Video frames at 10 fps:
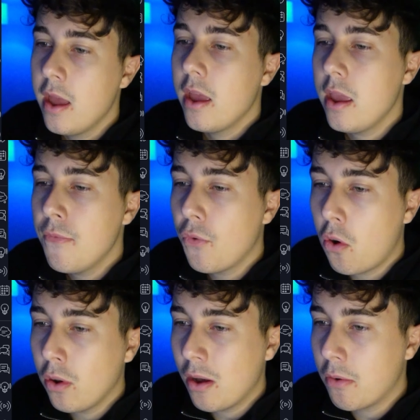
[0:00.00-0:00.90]
If
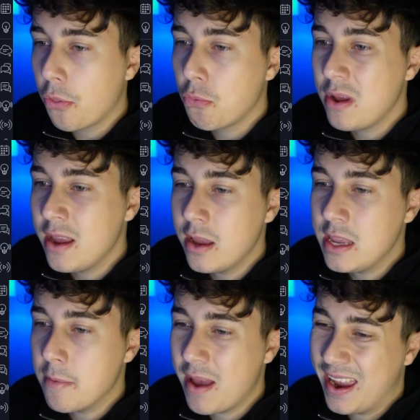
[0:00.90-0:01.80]
all our 3
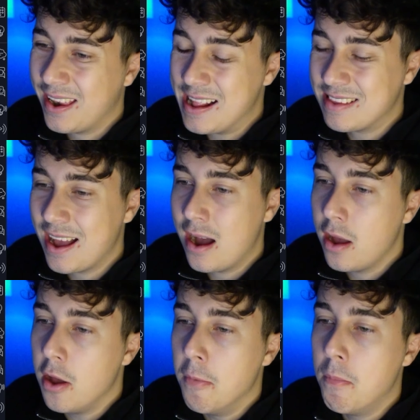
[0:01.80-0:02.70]
EMA lines are
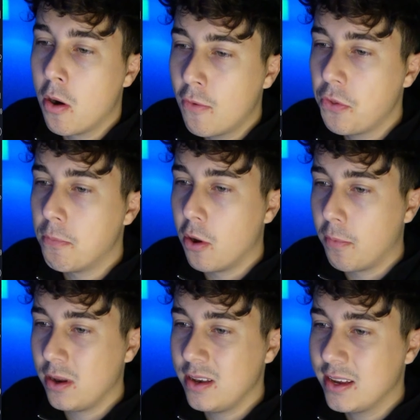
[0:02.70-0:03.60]
above the purple
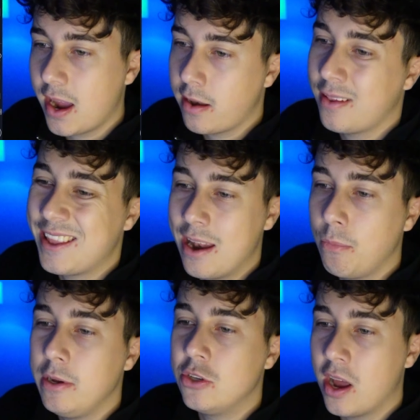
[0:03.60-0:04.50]
indicator, then we
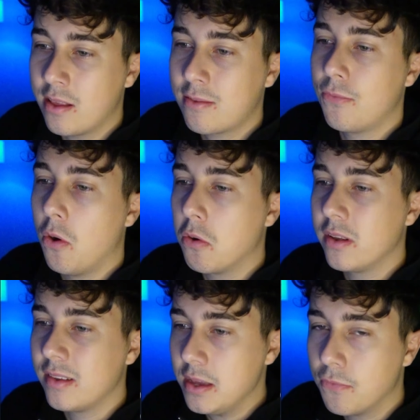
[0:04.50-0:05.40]
just focus
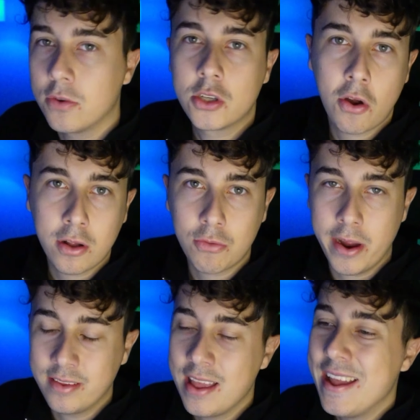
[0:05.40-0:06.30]
here for short trades.
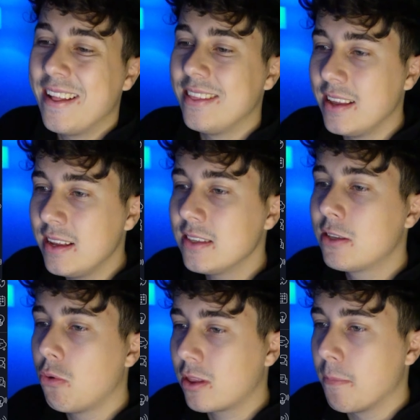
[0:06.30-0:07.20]
This is
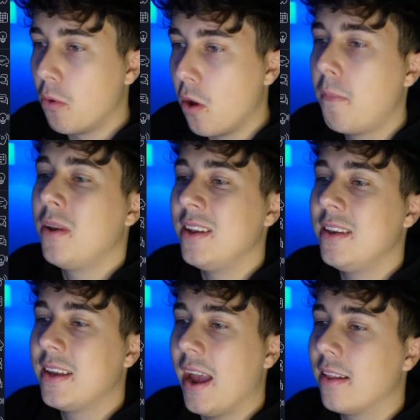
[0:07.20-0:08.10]
what the purple
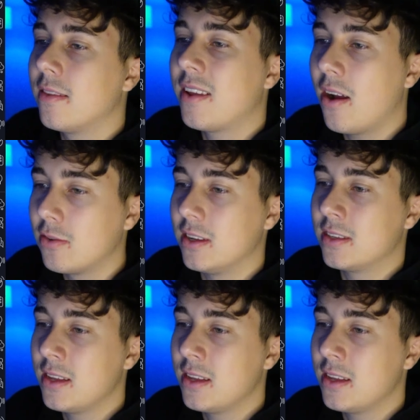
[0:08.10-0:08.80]
indicator tells us.